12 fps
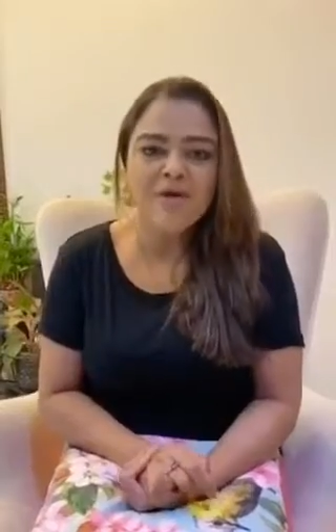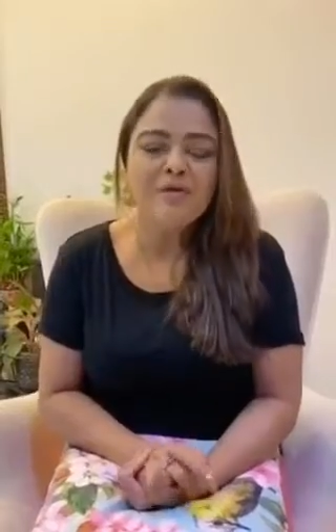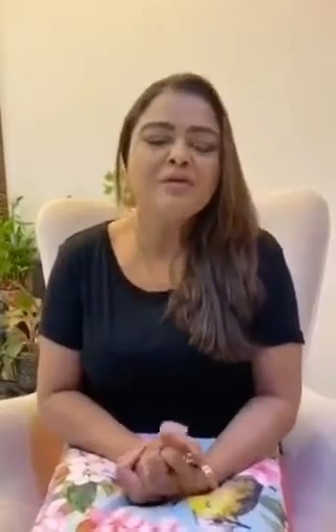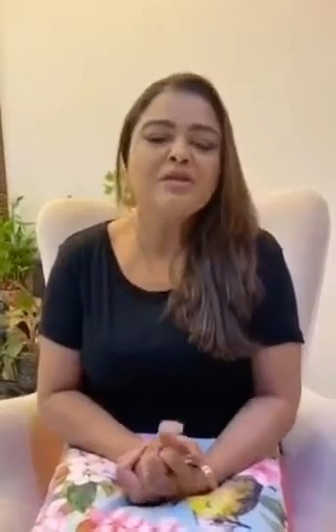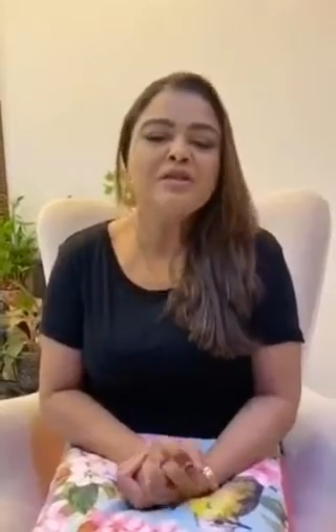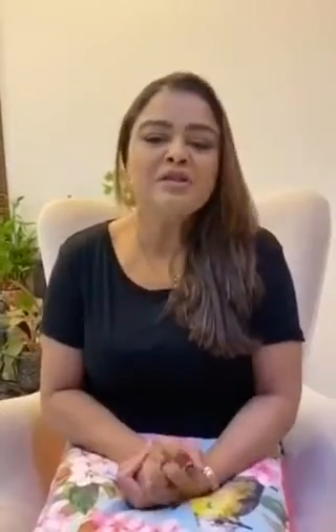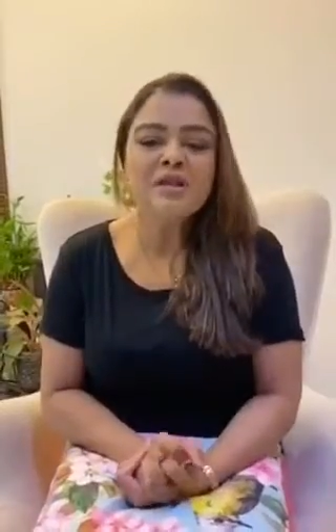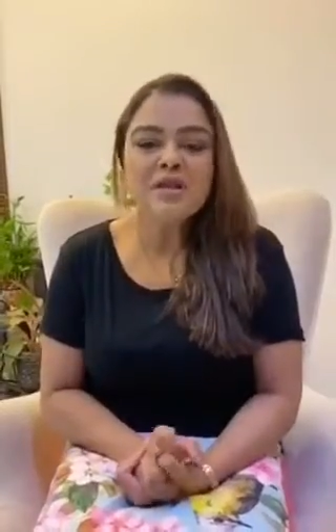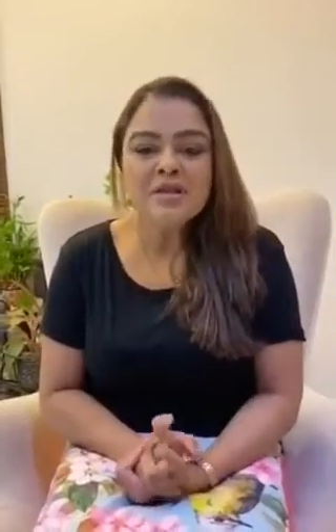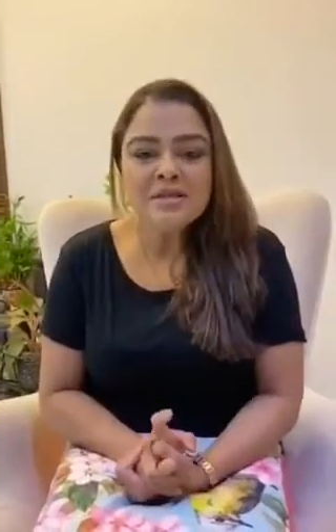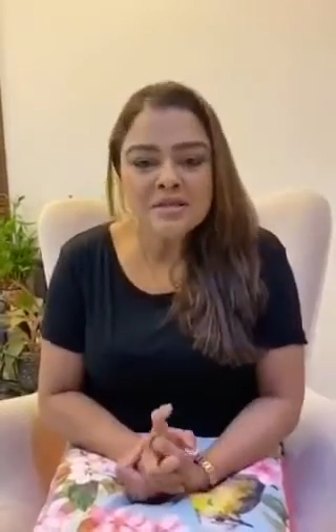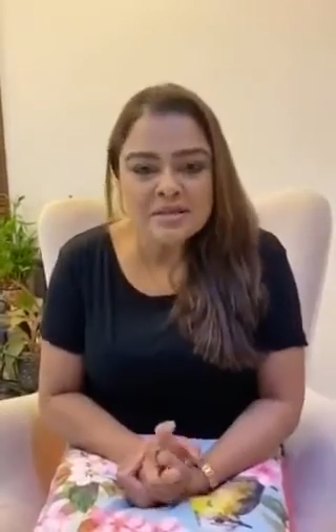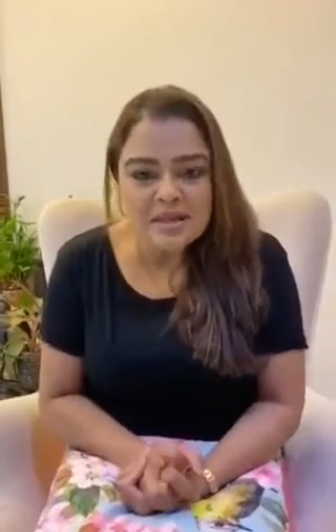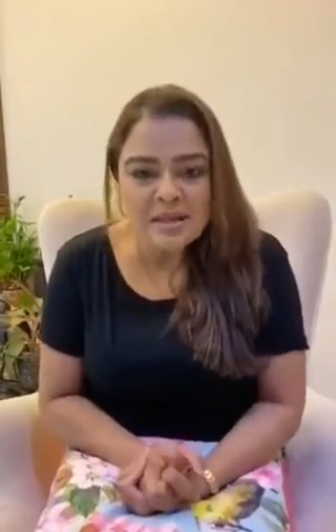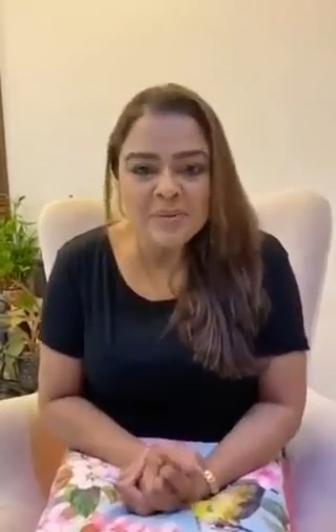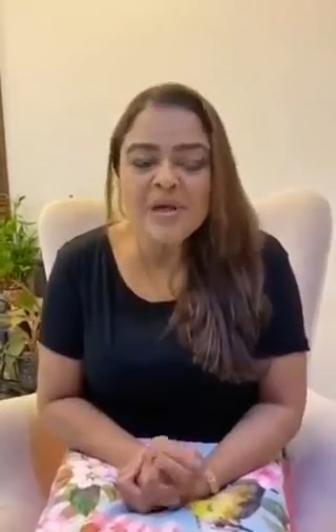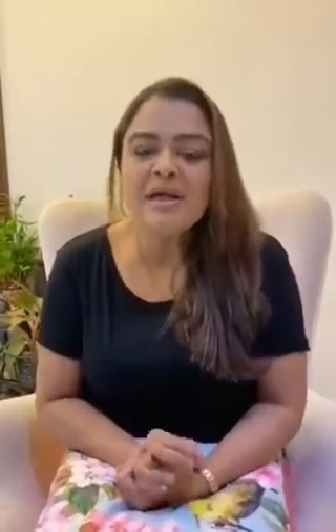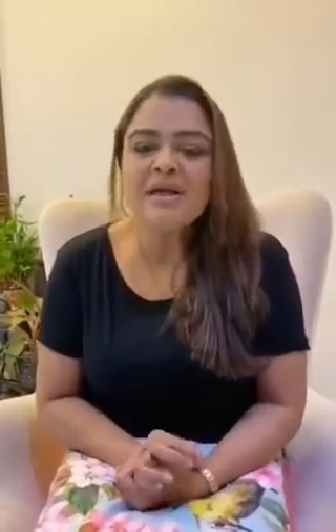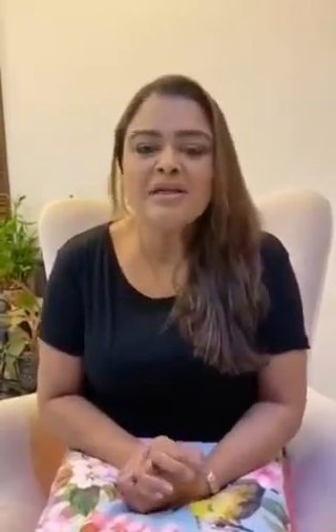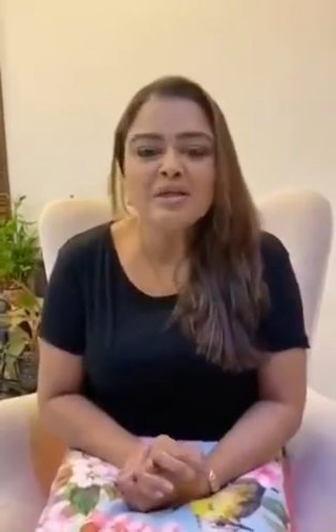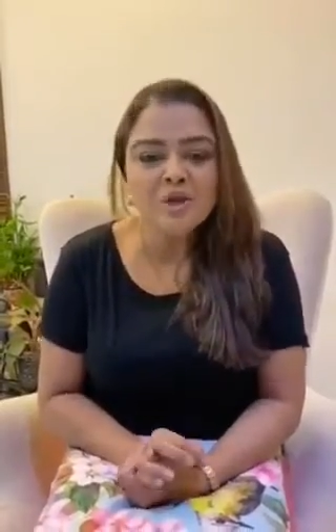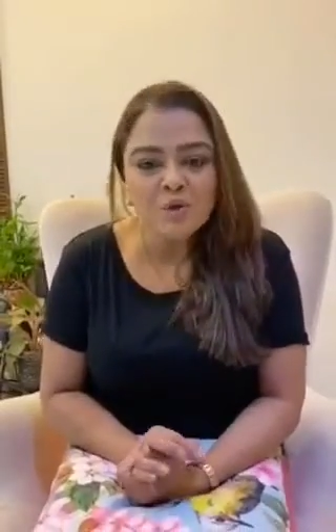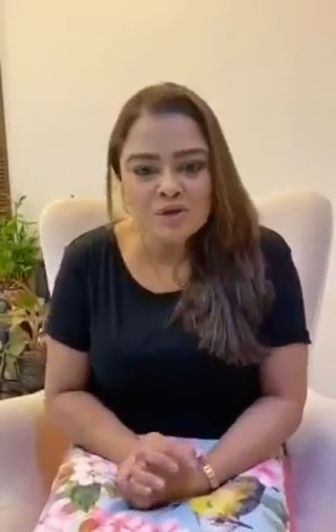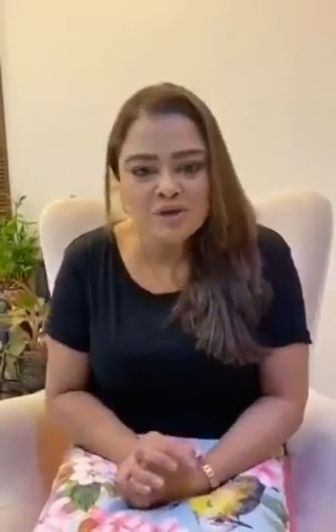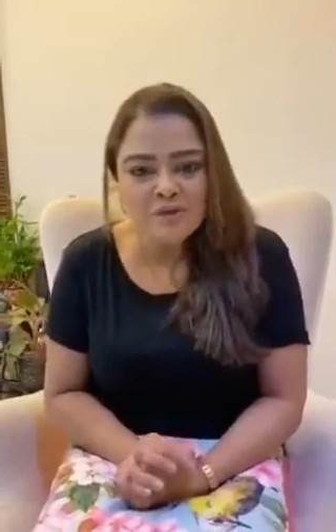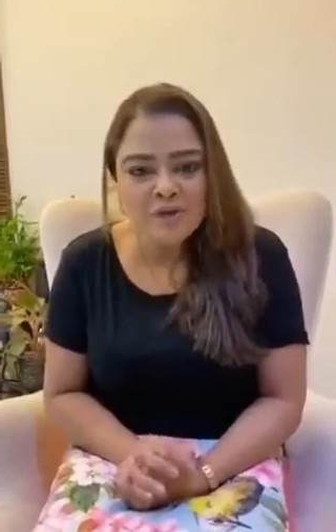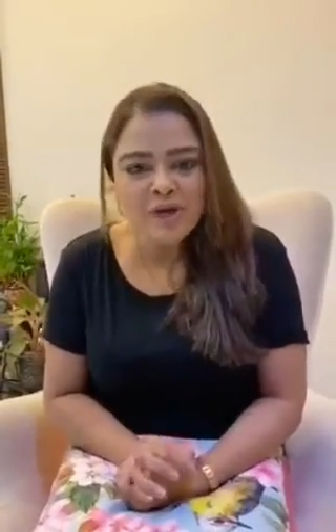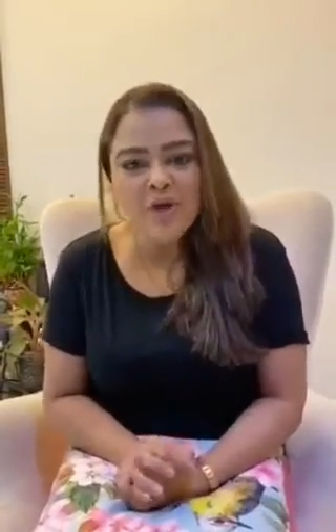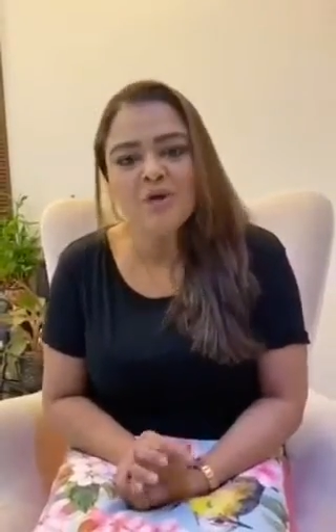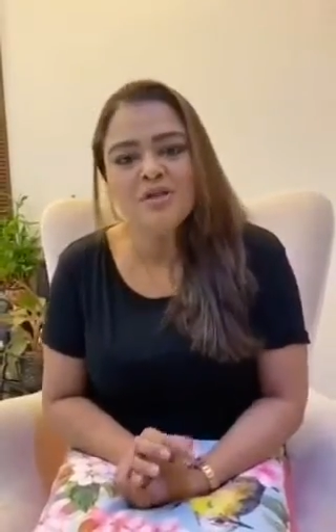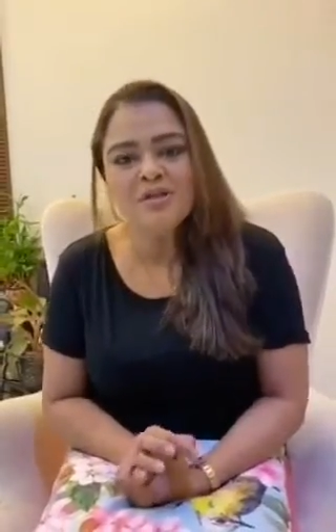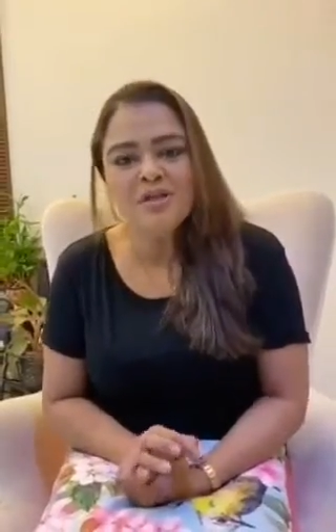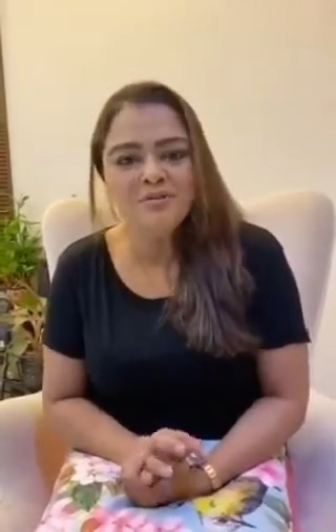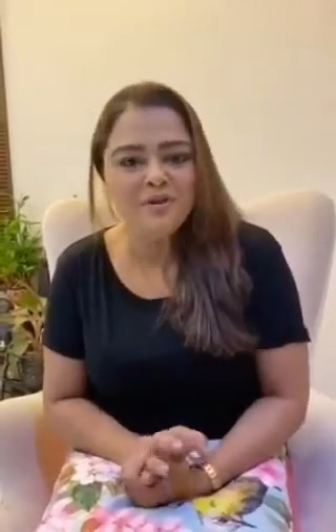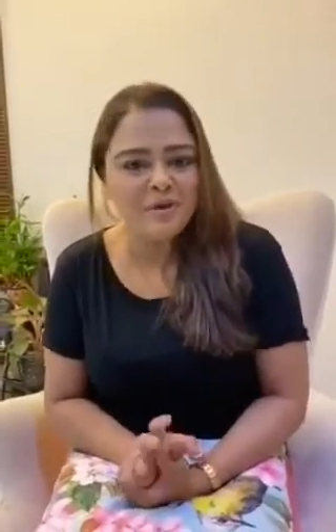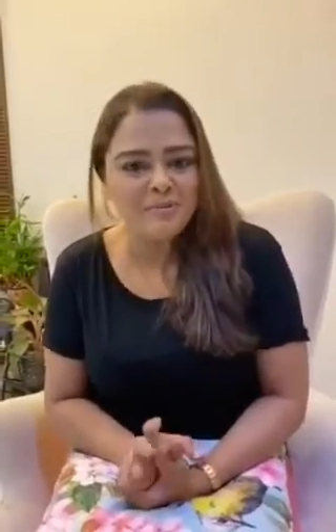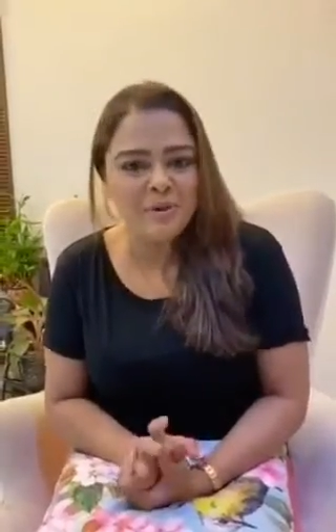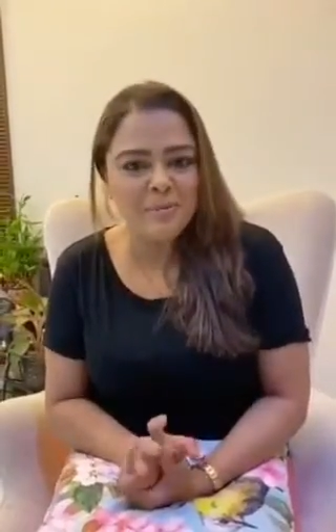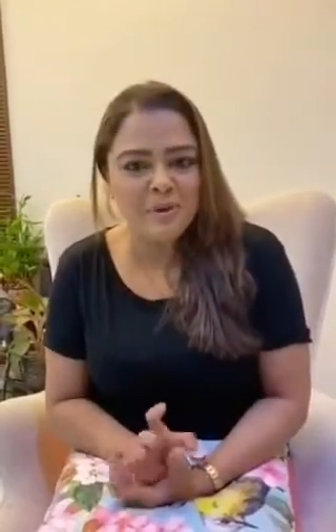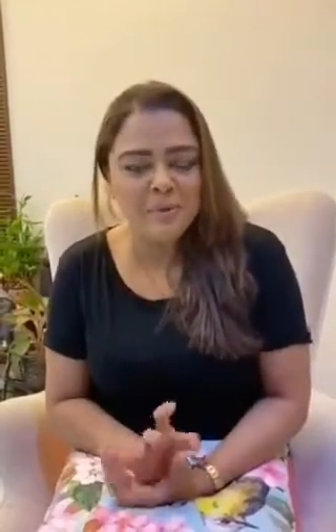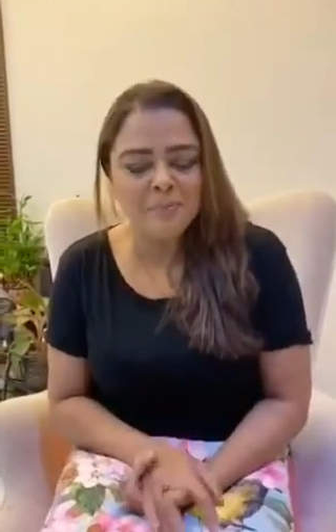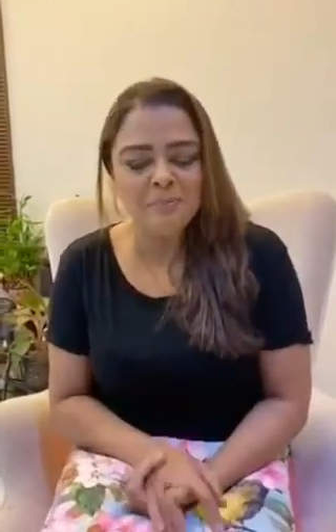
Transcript: which is streaming exclusively on Z5 Premium.